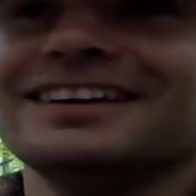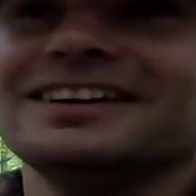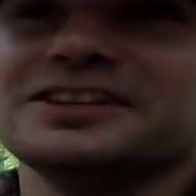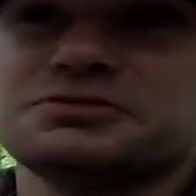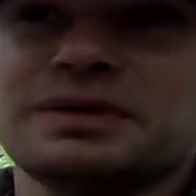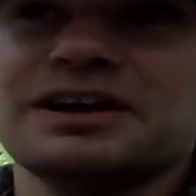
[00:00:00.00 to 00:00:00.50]

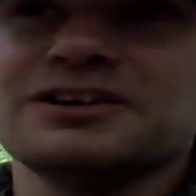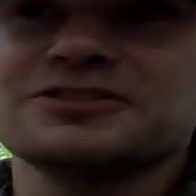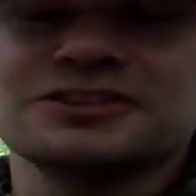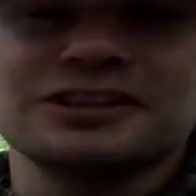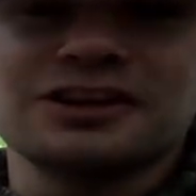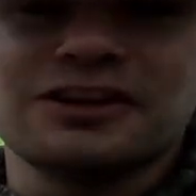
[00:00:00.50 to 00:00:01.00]
spirits
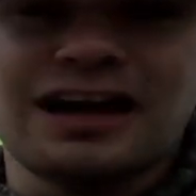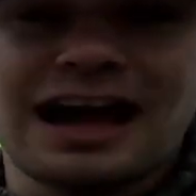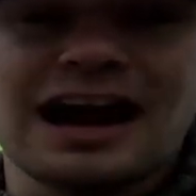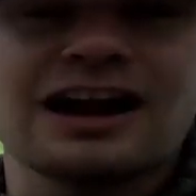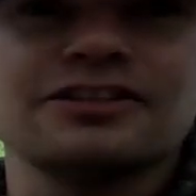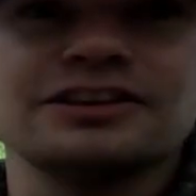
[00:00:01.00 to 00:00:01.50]
a little
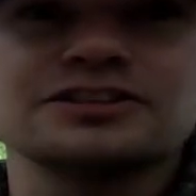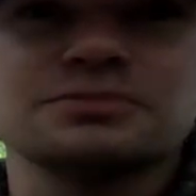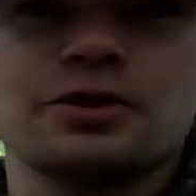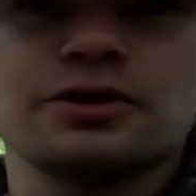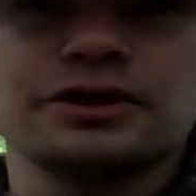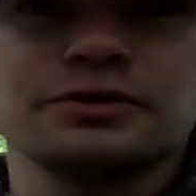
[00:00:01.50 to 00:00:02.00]
higher this
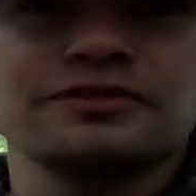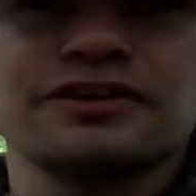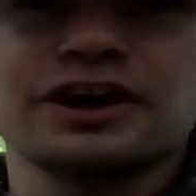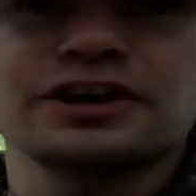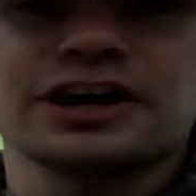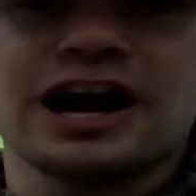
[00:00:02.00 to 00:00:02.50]
morning. We've
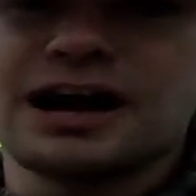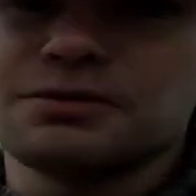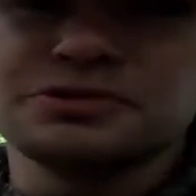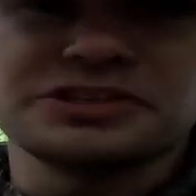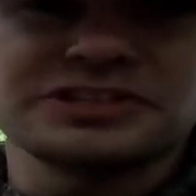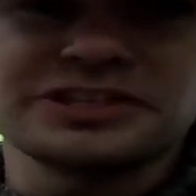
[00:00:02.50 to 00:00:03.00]
heard
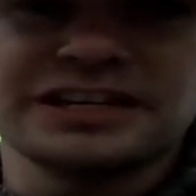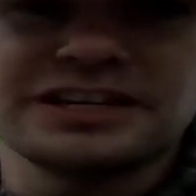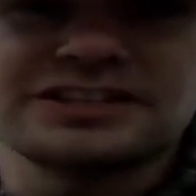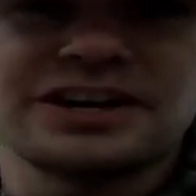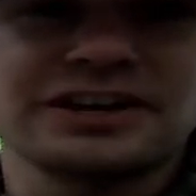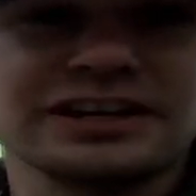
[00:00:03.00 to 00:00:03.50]
gobbles and seen a
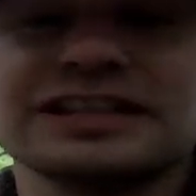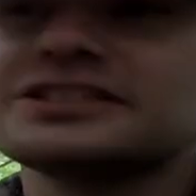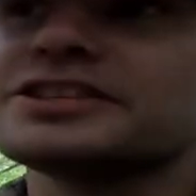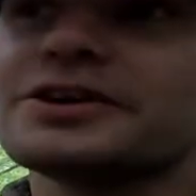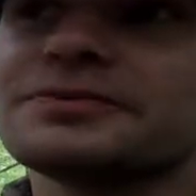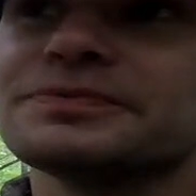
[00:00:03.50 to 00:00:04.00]
turkey.
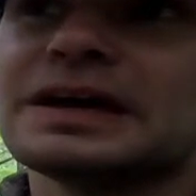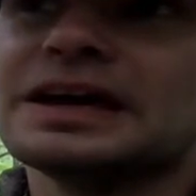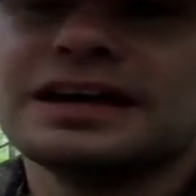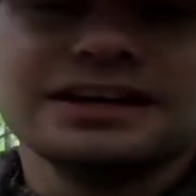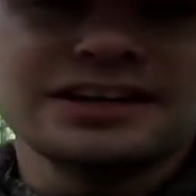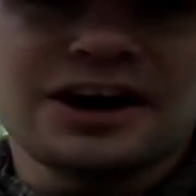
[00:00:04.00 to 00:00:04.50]
So
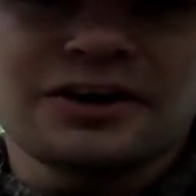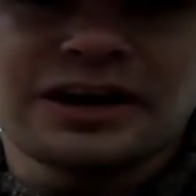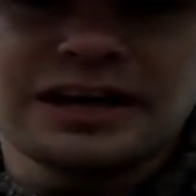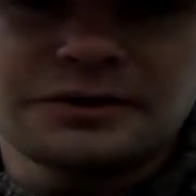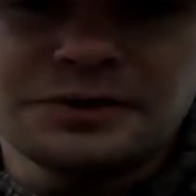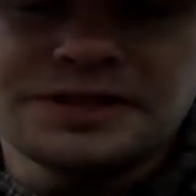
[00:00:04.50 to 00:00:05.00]
y'all
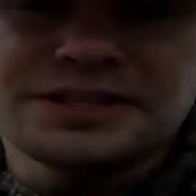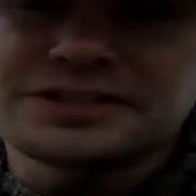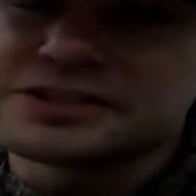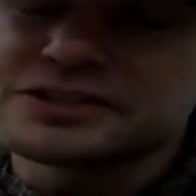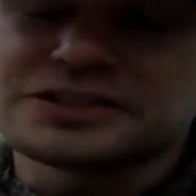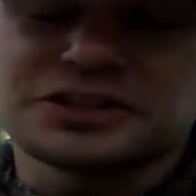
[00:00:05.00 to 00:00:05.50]
hang with us
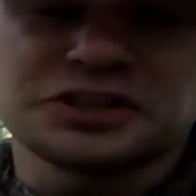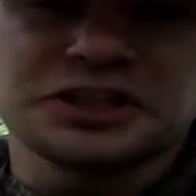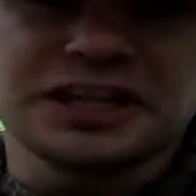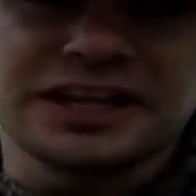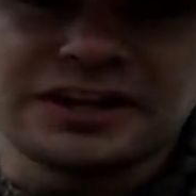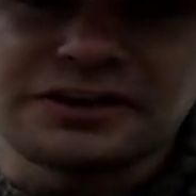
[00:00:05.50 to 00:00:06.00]
because it could
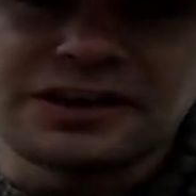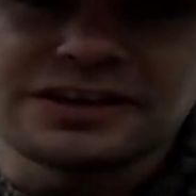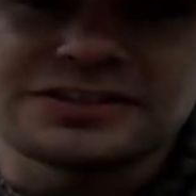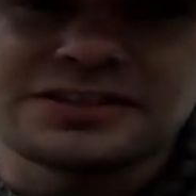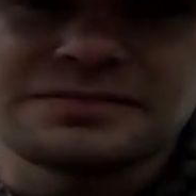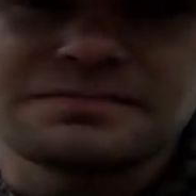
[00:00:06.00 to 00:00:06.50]
get interesting.